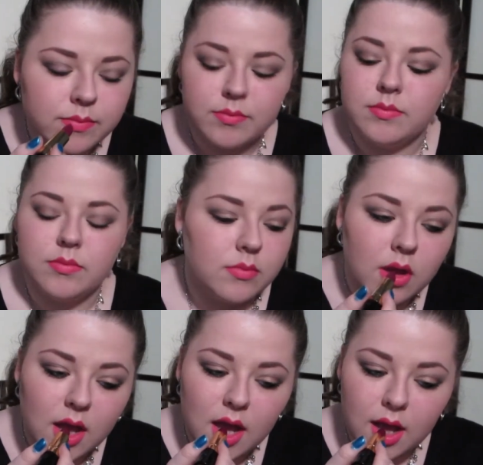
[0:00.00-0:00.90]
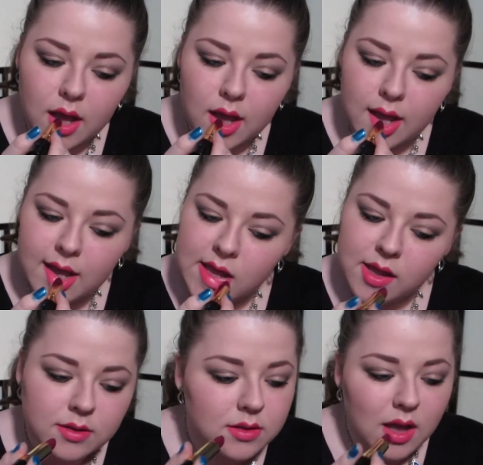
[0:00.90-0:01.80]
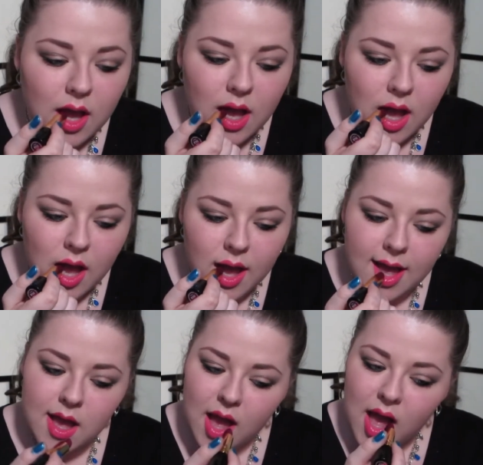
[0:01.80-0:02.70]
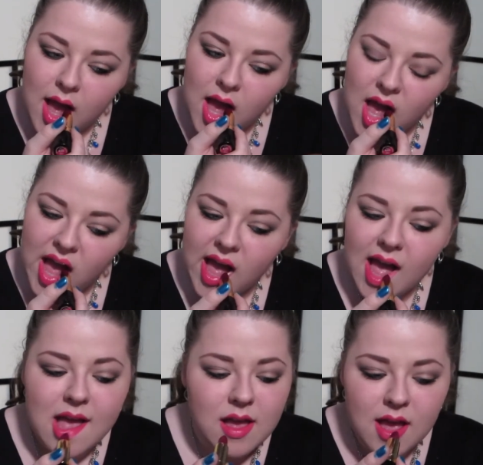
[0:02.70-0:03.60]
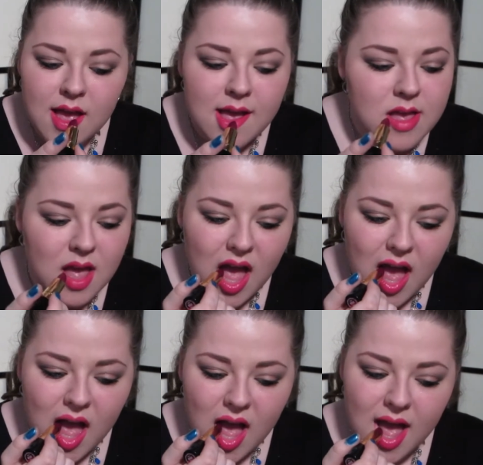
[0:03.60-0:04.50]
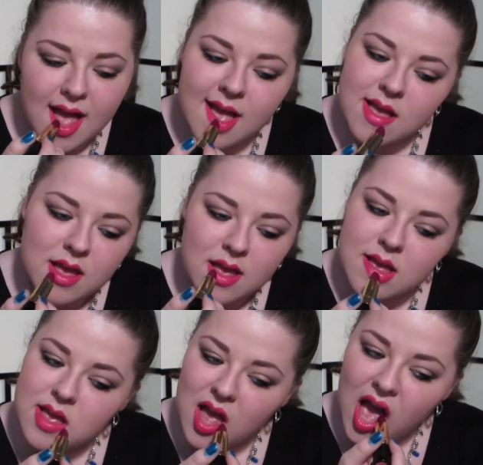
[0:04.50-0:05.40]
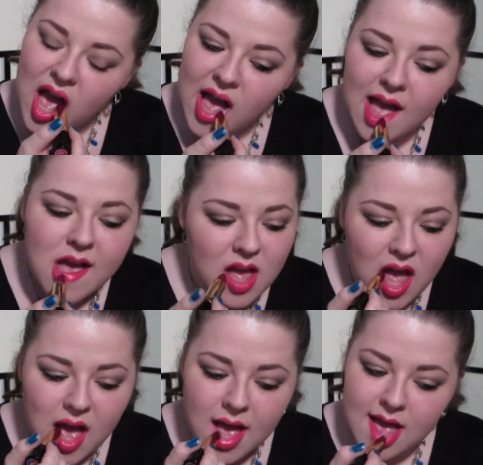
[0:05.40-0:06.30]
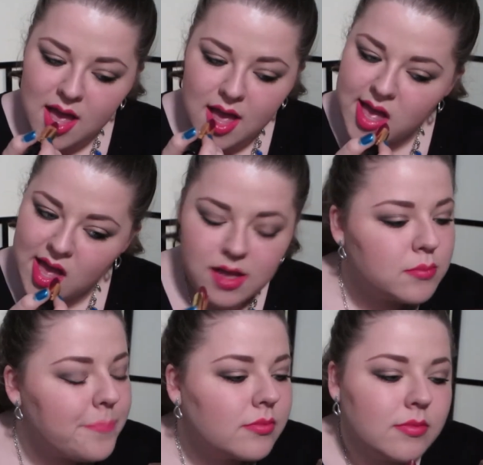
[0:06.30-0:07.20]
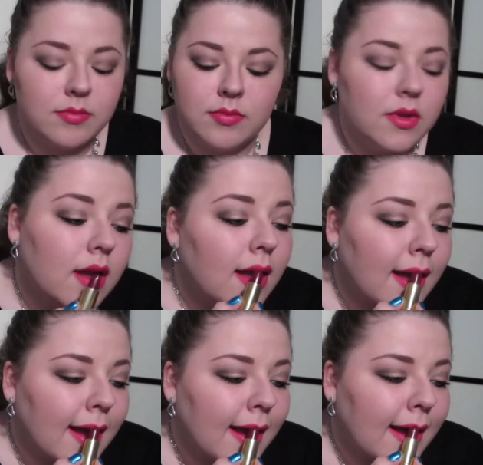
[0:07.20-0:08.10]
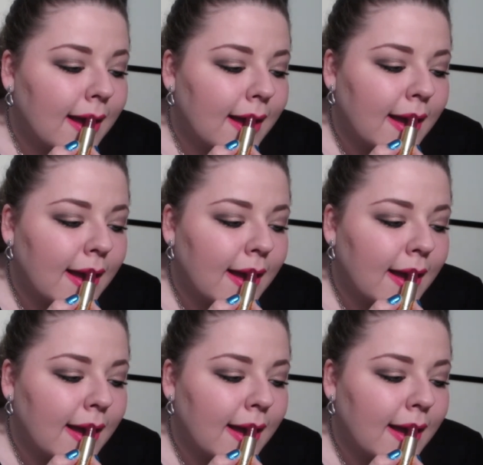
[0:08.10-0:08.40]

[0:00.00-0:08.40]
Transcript: blotted off some of the excess product. And then I topped Impassioned with my Revlon lipstick in Plum Velour.